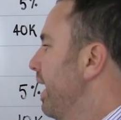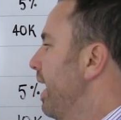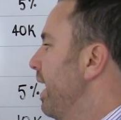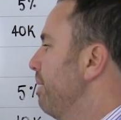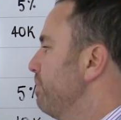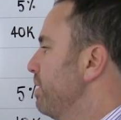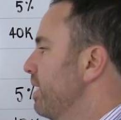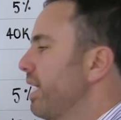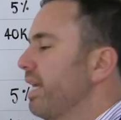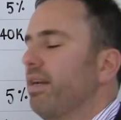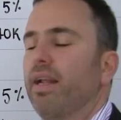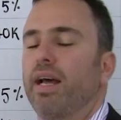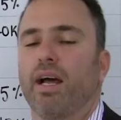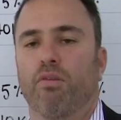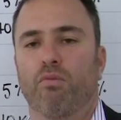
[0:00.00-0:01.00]
to
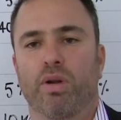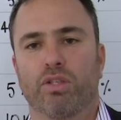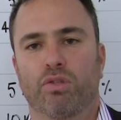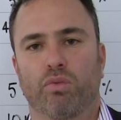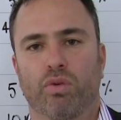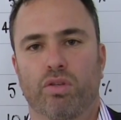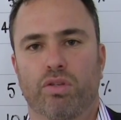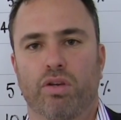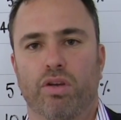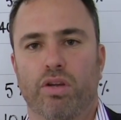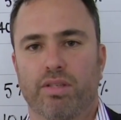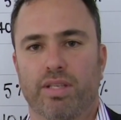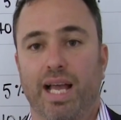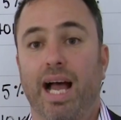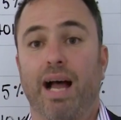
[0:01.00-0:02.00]
get rental
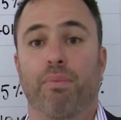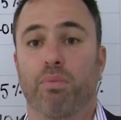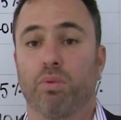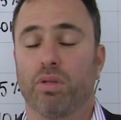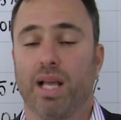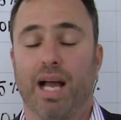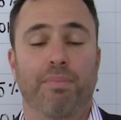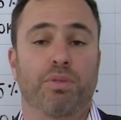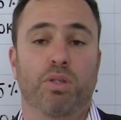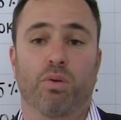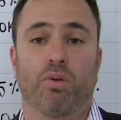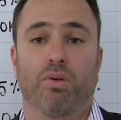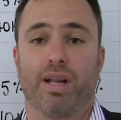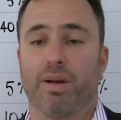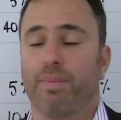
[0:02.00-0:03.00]
returns up to
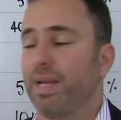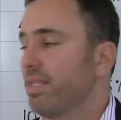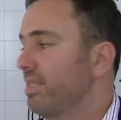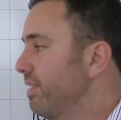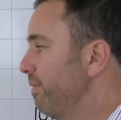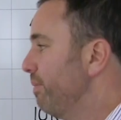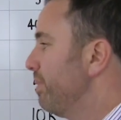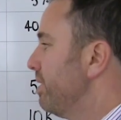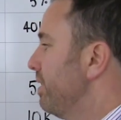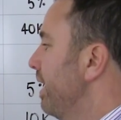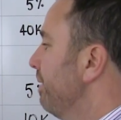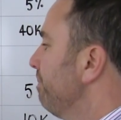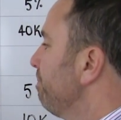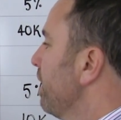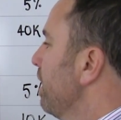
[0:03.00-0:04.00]
around about 7%.